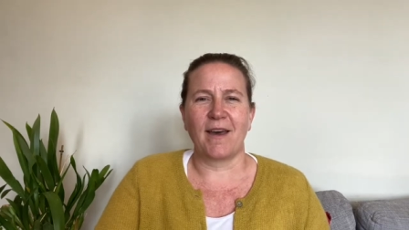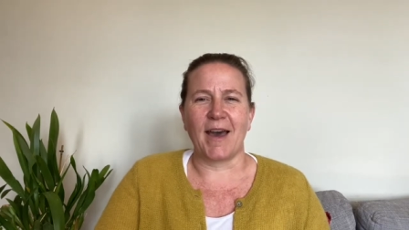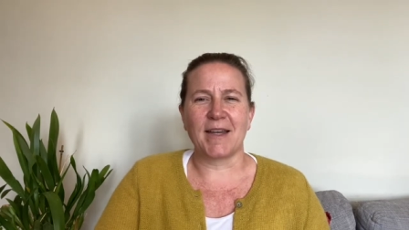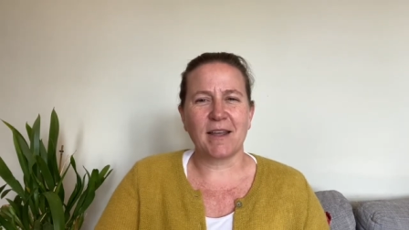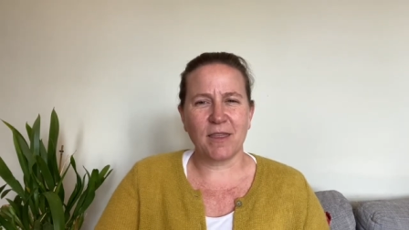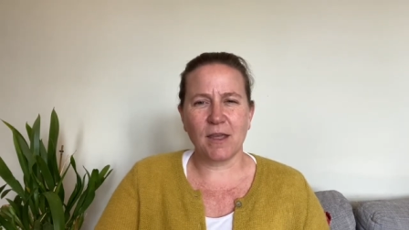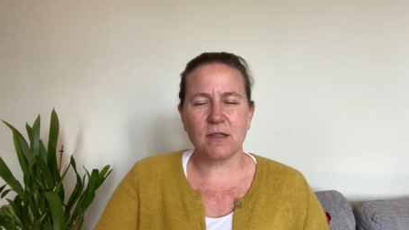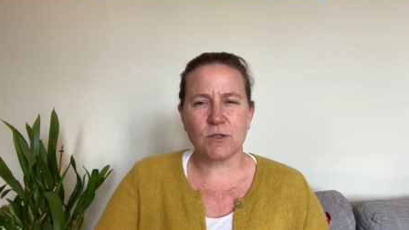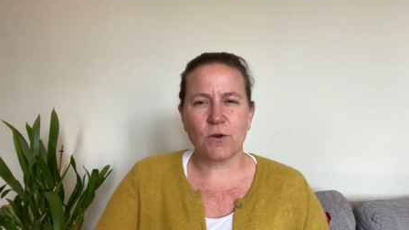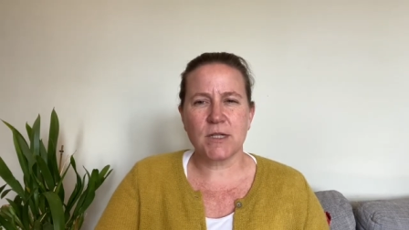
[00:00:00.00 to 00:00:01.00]
And I think
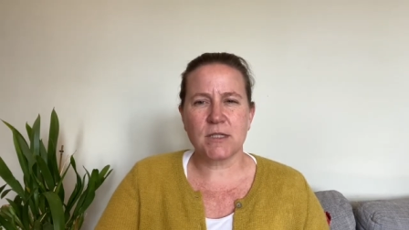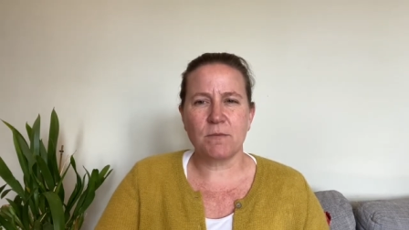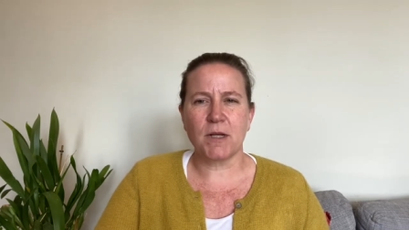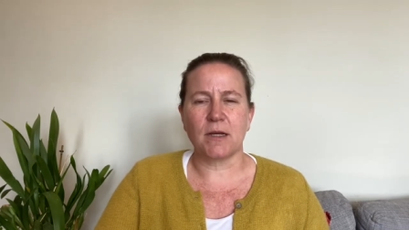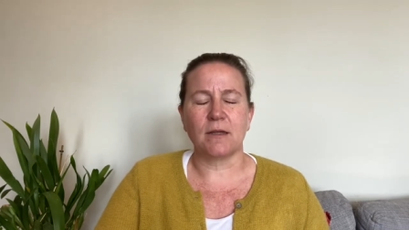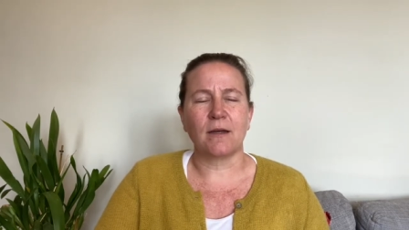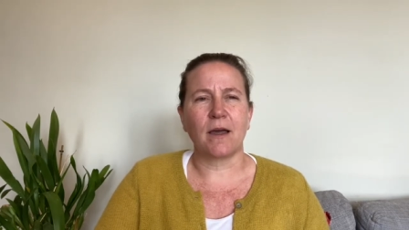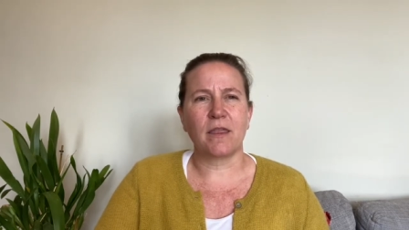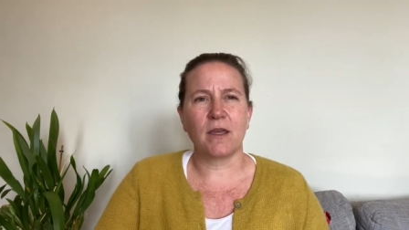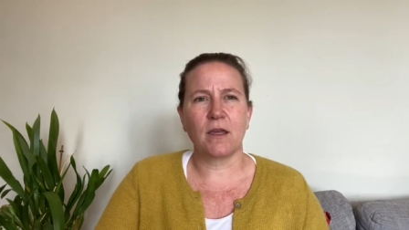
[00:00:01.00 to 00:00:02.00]
it's very similar. I
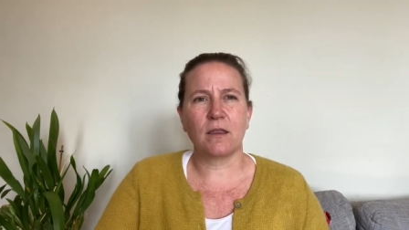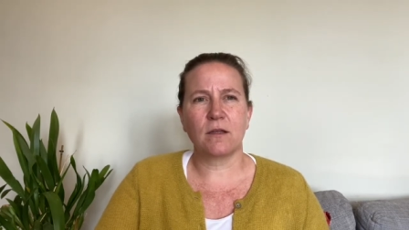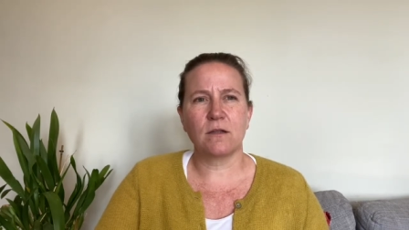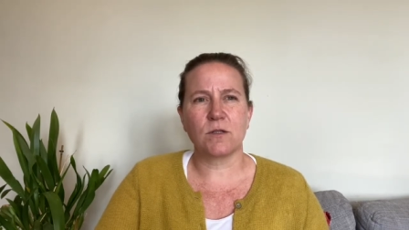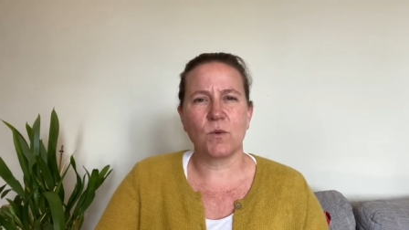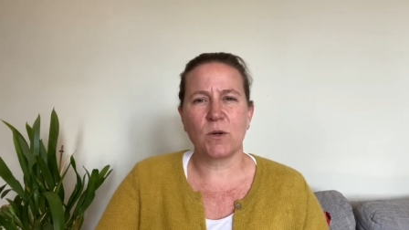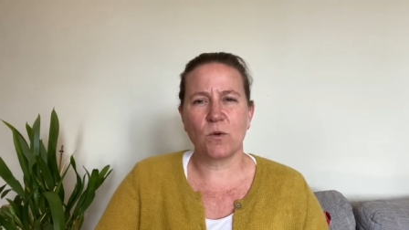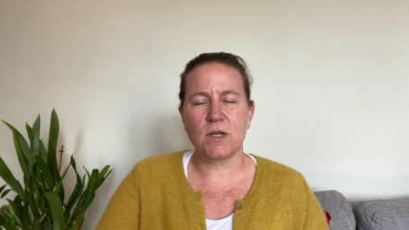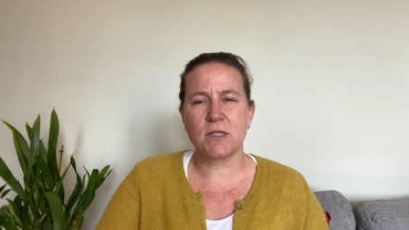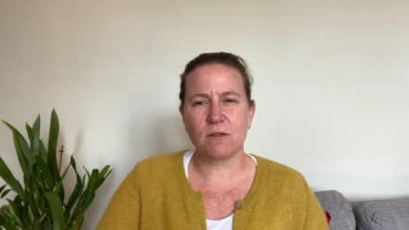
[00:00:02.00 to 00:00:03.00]
think that when we're
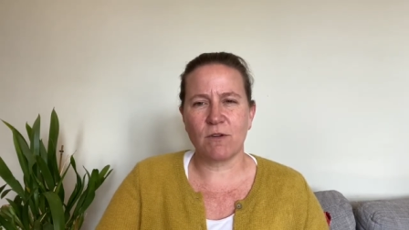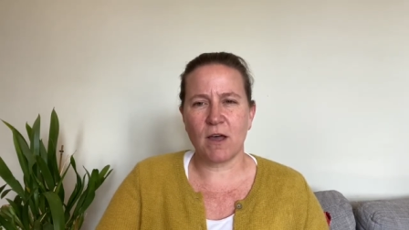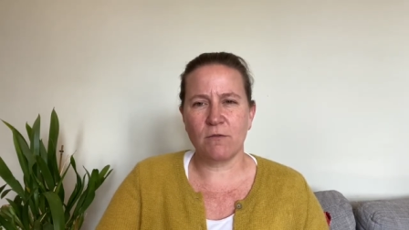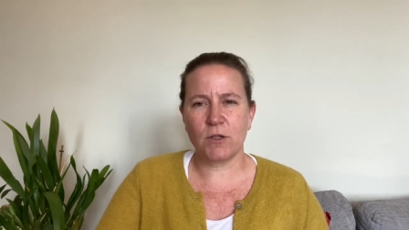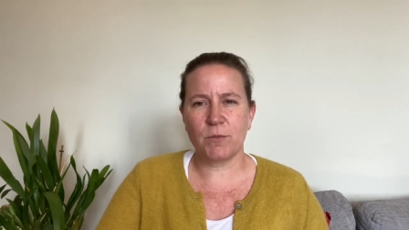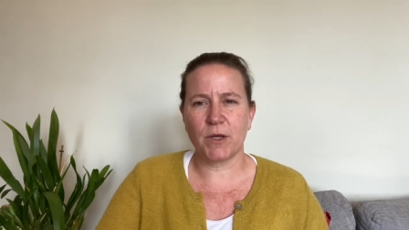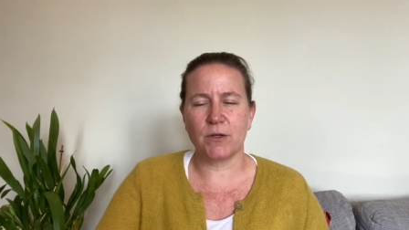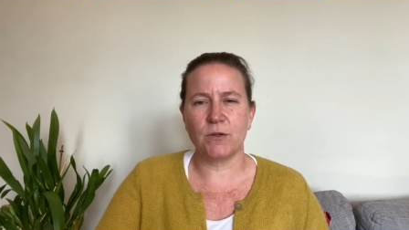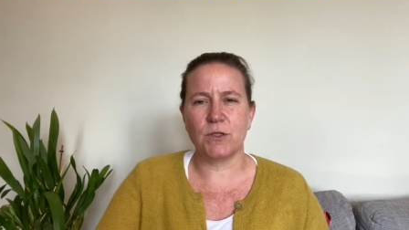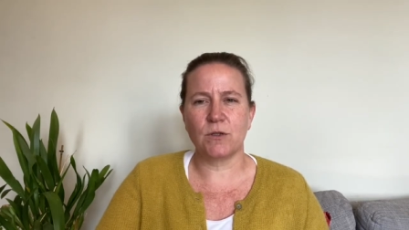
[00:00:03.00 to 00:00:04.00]
in survival
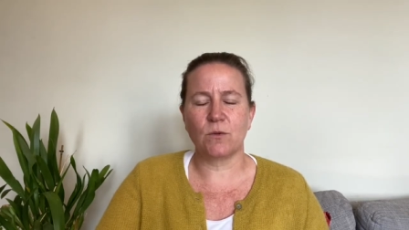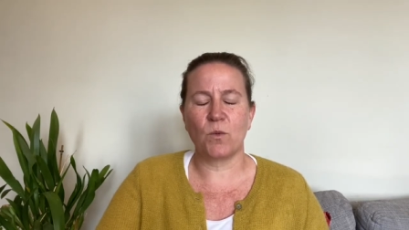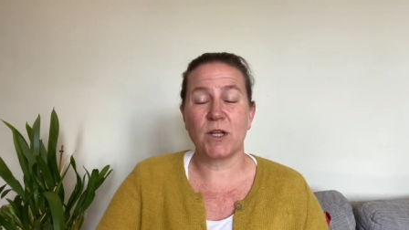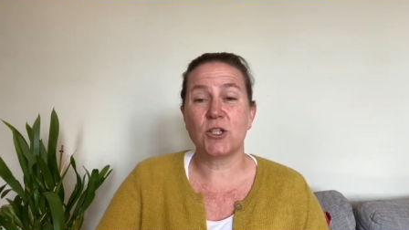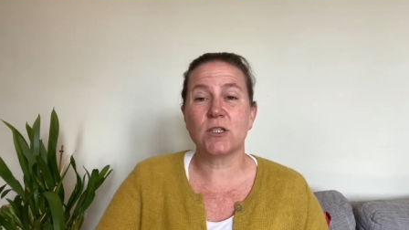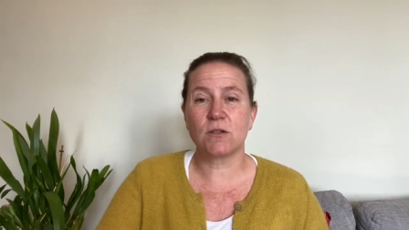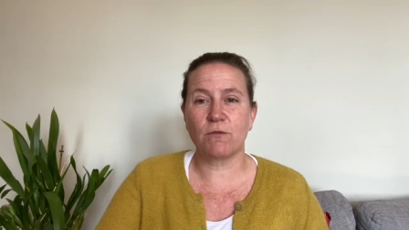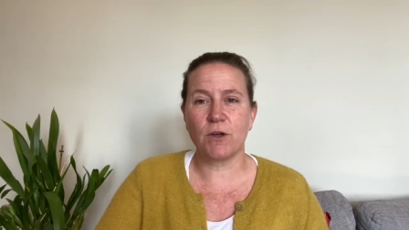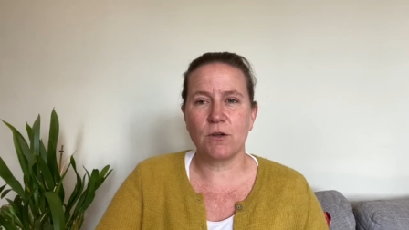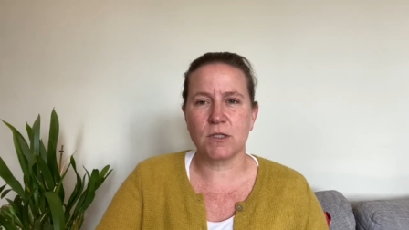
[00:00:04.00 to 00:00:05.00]
mode, we're just
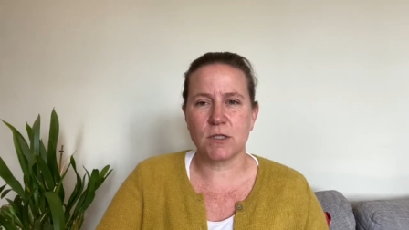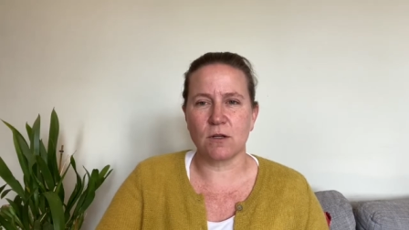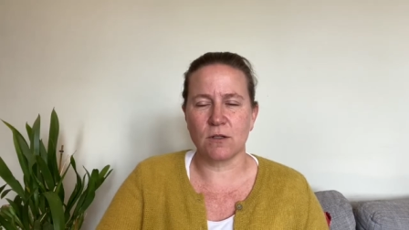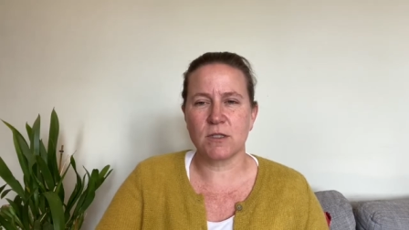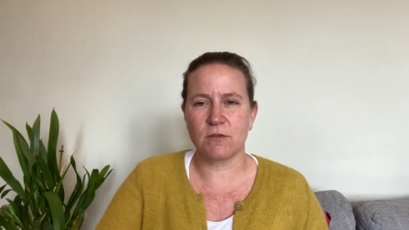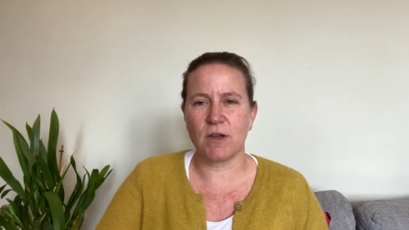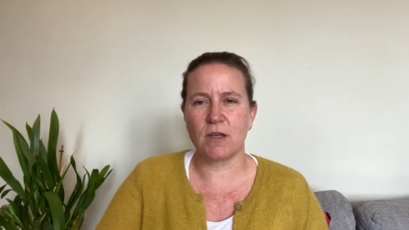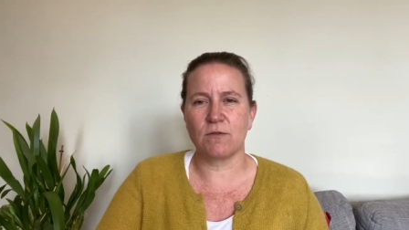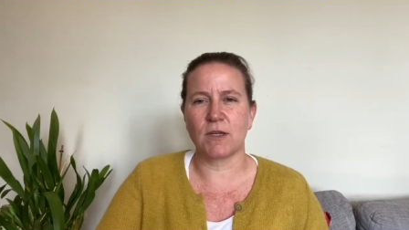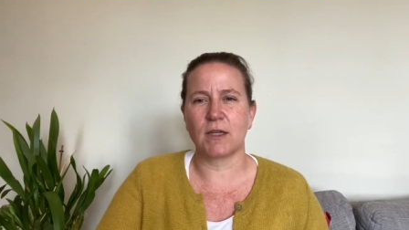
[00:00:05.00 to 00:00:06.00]
focused on
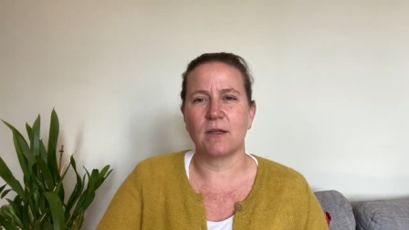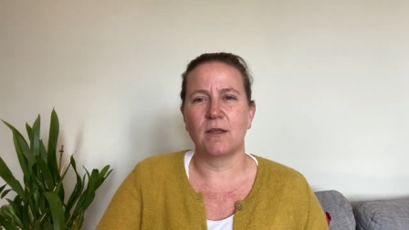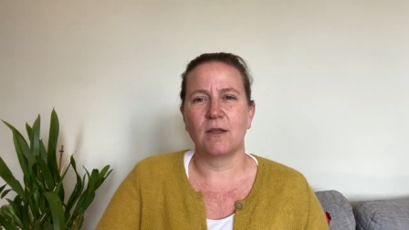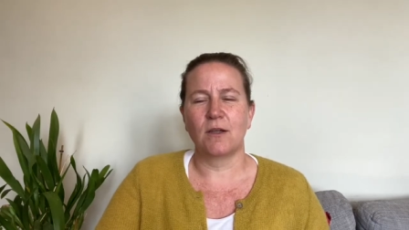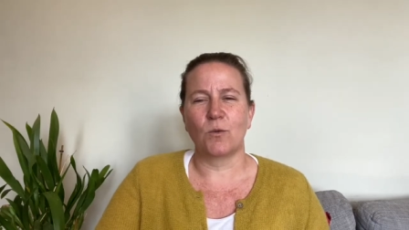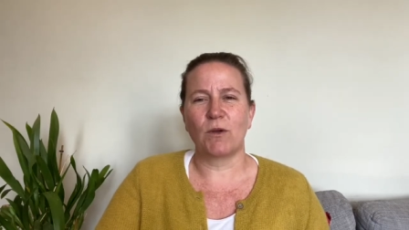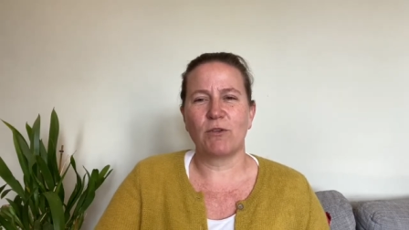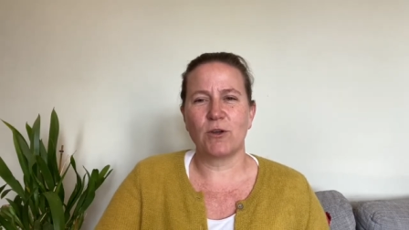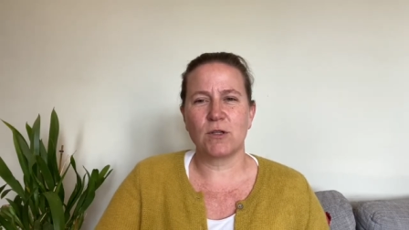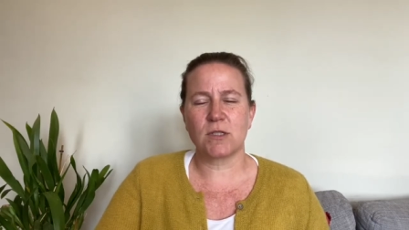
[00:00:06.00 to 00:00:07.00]
surviving. We're
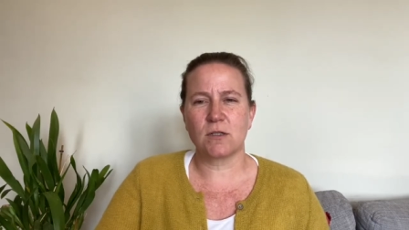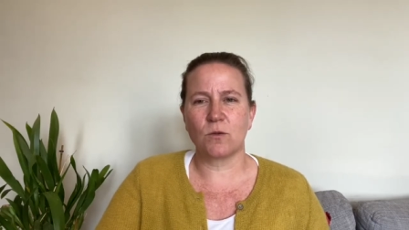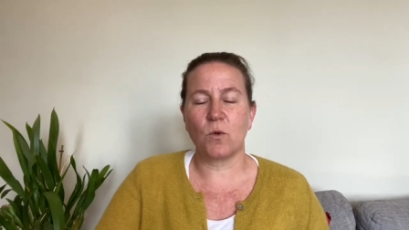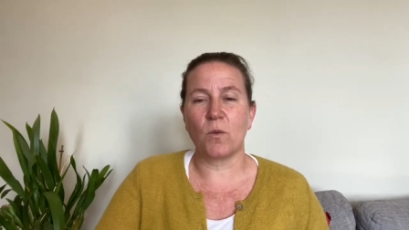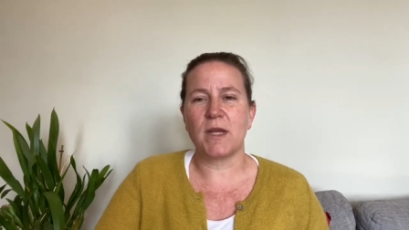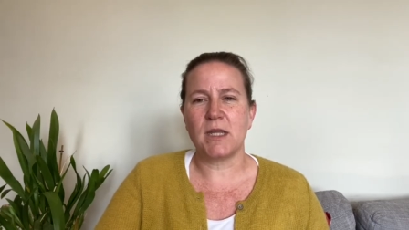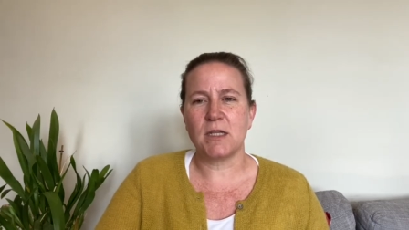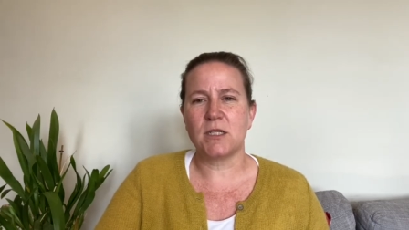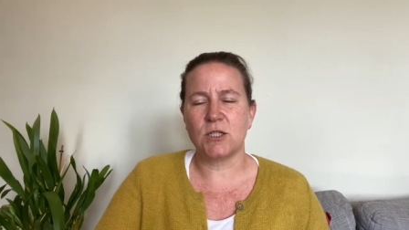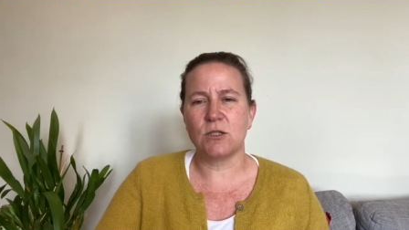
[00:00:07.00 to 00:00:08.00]
focused on what we
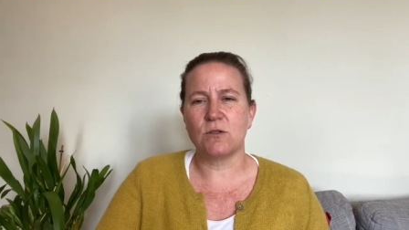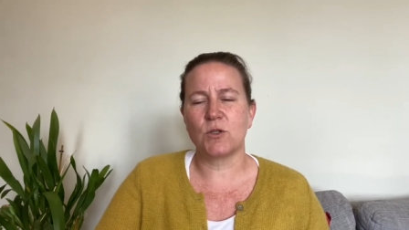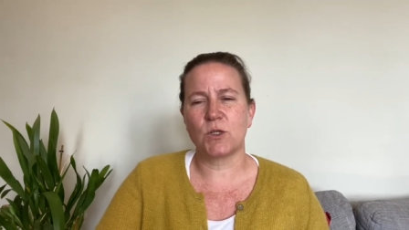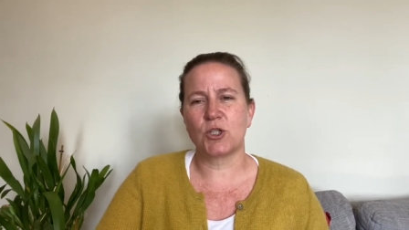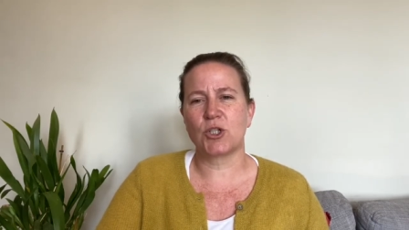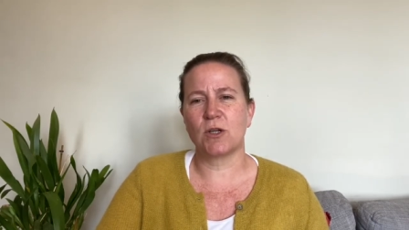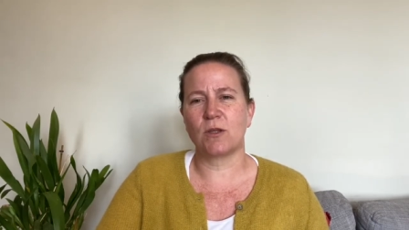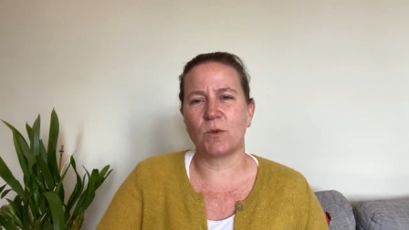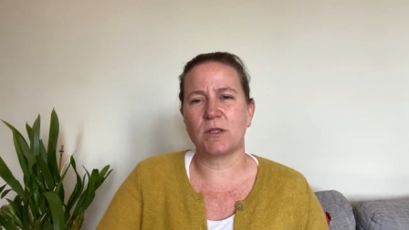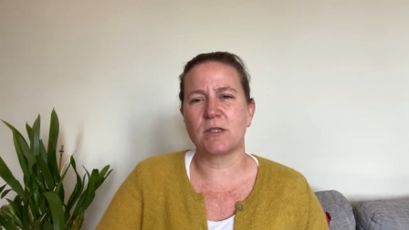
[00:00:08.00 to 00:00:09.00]
need to do to ensure
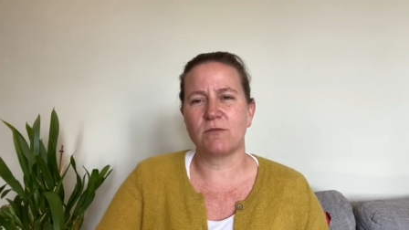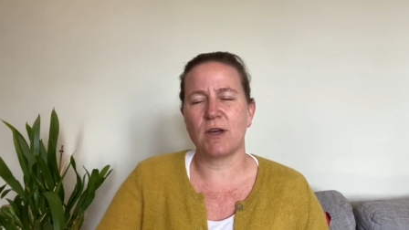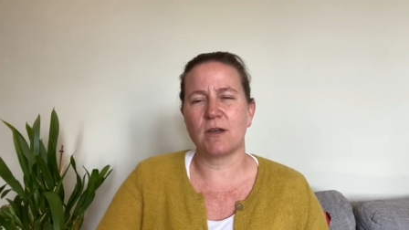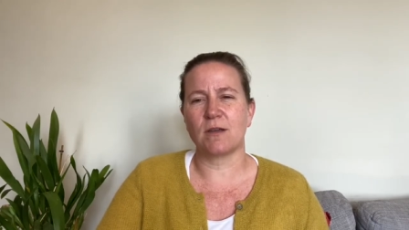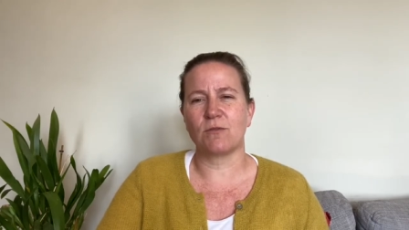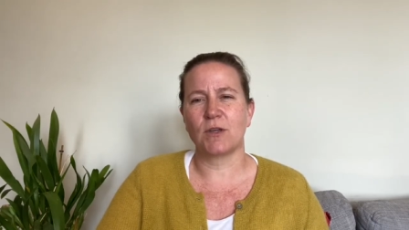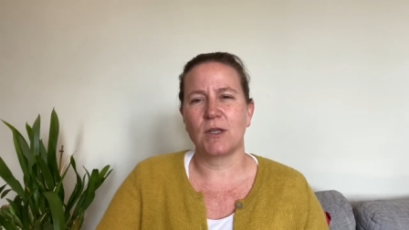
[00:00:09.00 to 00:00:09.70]
that we'll survive.